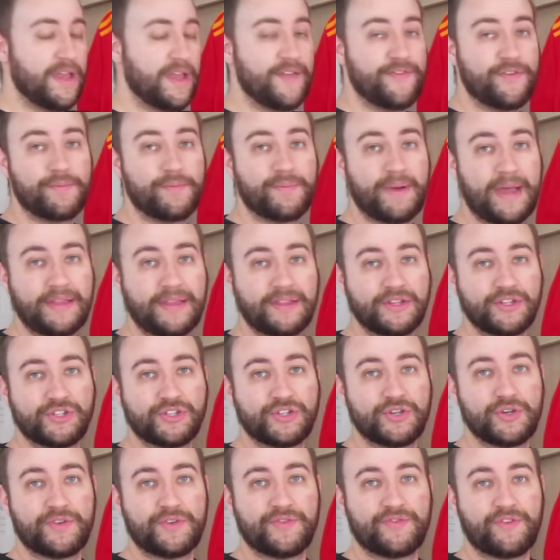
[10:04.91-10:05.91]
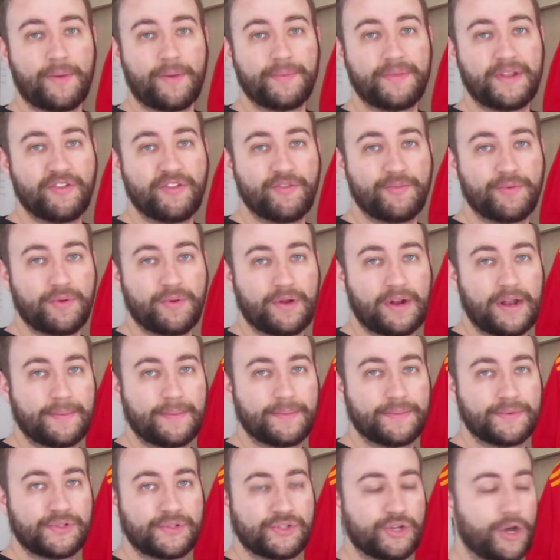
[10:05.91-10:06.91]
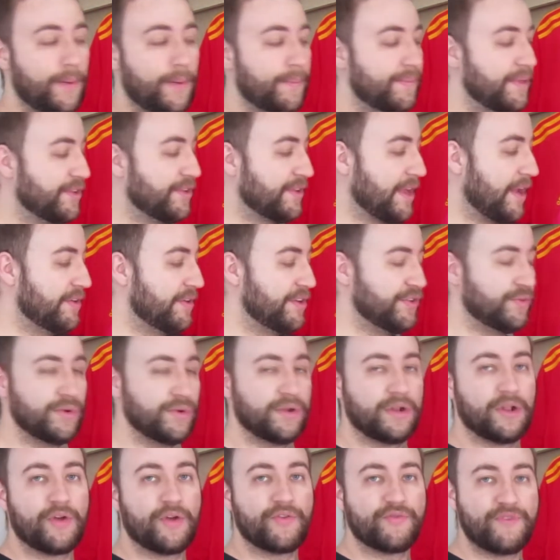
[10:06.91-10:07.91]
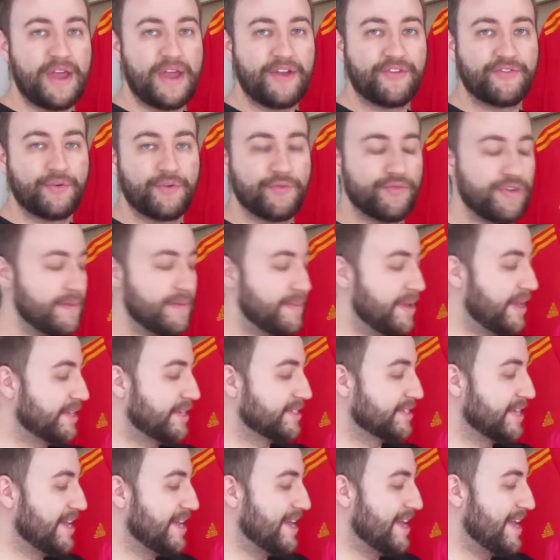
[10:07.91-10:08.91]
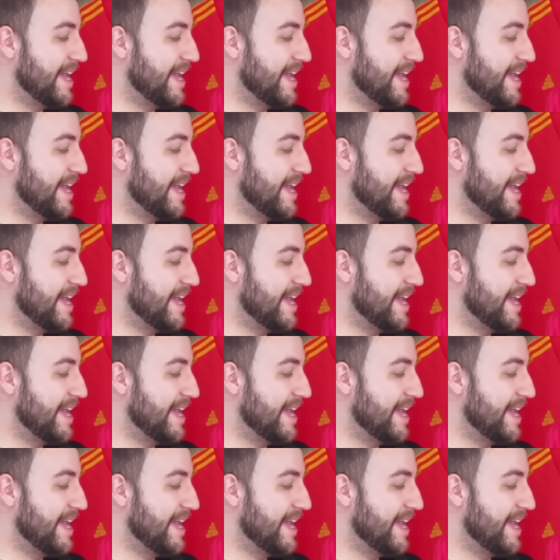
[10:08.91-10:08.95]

If you buy this shirt from the Liverpool Club shop, they're currently doing a lot of retro remakes.